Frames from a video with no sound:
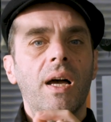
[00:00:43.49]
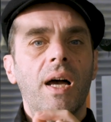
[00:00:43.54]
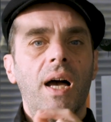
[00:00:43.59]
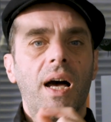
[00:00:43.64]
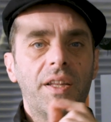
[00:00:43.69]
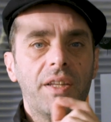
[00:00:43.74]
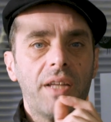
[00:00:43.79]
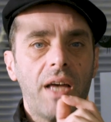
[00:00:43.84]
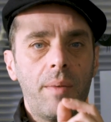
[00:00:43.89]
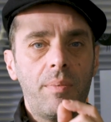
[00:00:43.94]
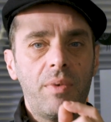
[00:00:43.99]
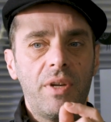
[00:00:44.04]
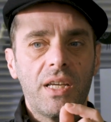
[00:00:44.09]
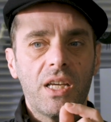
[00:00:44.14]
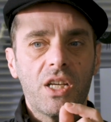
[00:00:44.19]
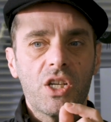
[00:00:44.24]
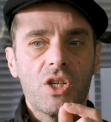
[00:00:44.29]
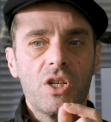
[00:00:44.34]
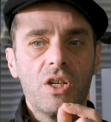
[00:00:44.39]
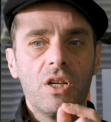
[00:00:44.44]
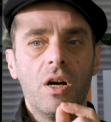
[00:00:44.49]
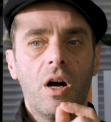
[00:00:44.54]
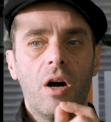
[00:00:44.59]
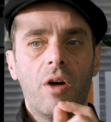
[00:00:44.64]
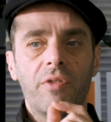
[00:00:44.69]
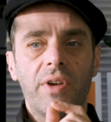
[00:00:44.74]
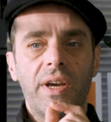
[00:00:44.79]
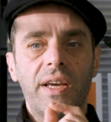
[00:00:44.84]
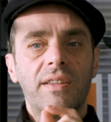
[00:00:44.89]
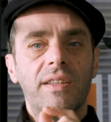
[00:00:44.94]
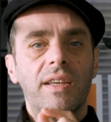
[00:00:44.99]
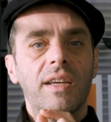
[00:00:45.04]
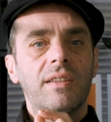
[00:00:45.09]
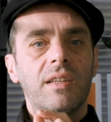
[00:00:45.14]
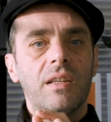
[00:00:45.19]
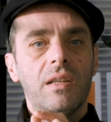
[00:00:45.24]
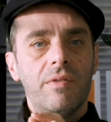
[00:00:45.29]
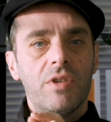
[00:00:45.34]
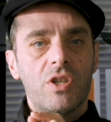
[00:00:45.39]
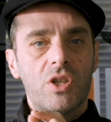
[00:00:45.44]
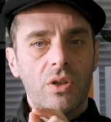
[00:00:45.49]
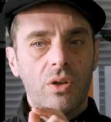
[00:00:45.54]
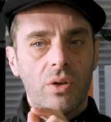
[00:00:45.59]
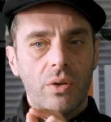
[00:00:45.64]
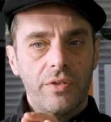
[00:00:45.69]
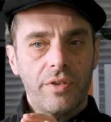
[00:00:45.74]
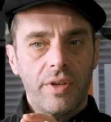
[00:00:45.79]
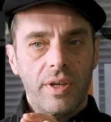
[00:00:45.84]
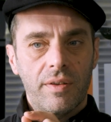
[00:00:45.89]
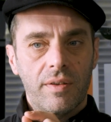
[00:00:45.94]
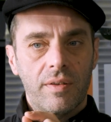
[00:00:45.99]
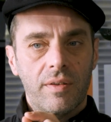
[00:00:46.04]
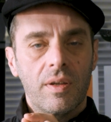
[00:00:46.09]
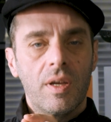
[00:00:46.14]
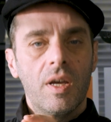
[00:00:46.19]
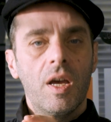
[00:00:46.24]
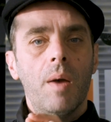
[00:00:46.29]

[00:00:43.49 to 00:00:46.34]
and application of 8K television content,